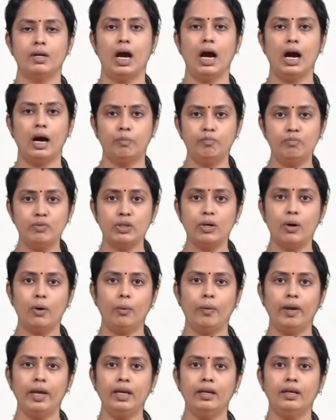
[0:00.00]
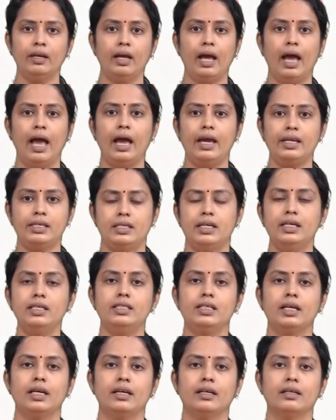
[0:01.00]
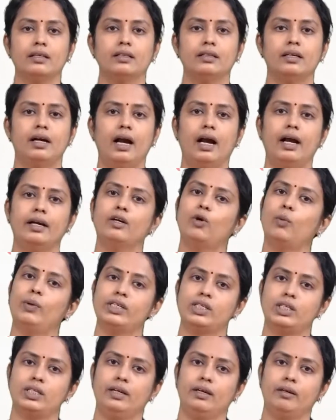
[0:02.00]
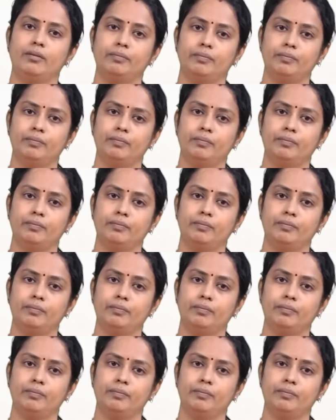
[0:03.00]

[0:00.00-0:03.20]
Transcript: observing, attending, and questioning.